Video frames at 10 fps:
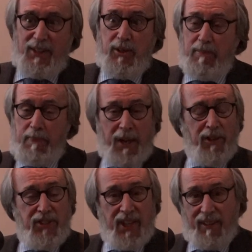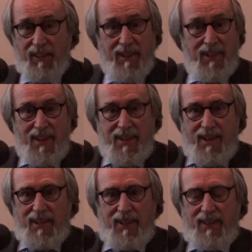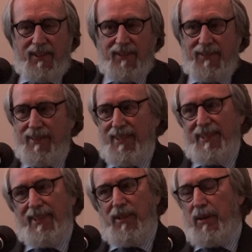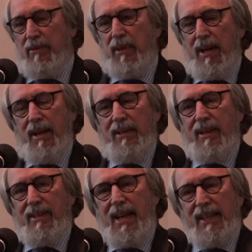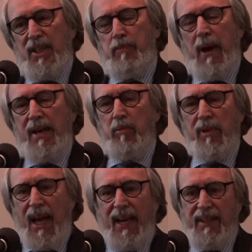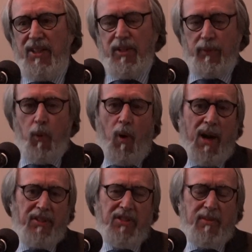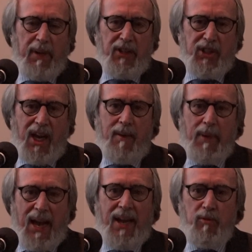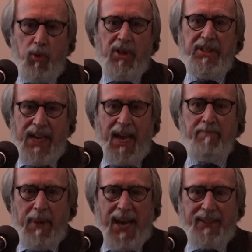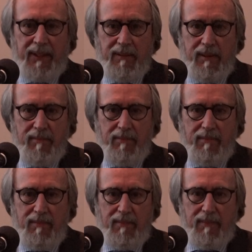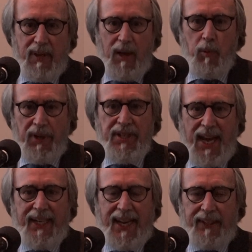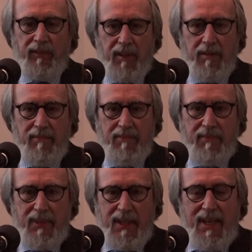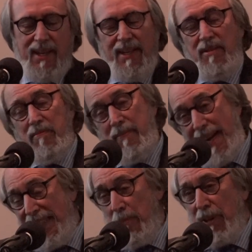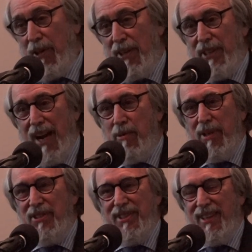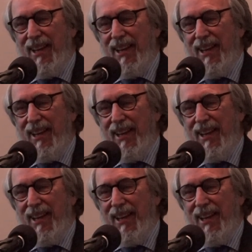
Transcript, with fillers: It's better settle. Uh, you know, I, I guess bottom line is, if it walked into my shop, I would not buy it. I would not handle it mainly because I was,